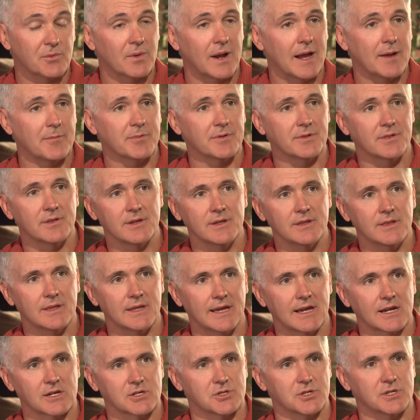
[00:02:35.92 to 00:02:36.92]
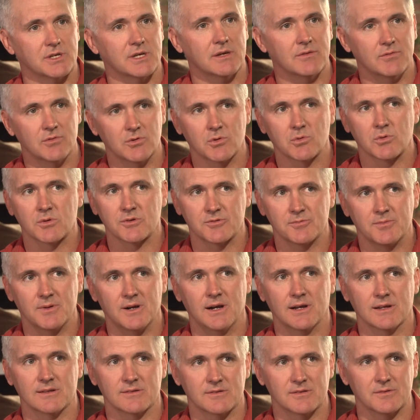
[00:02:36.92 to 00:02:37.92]
rapidly they actually give you a
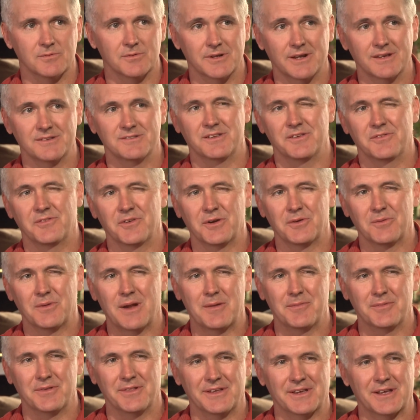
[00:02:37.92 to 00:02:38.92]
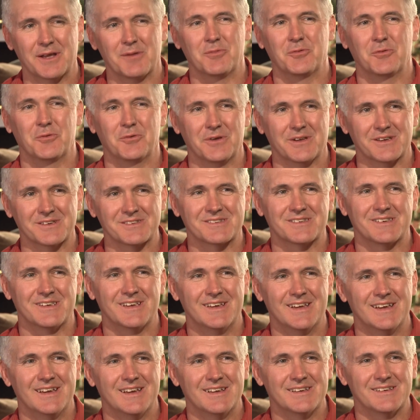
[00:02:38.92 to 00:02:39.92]
response. When I say very rapidly, a couple weeks.
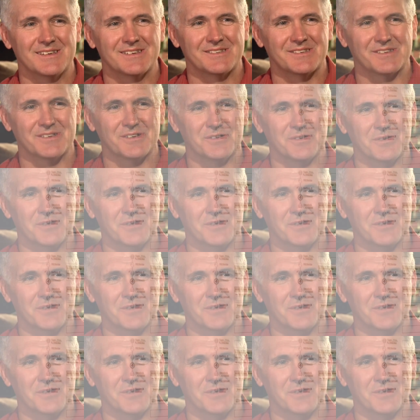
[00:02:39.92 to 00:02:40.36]
So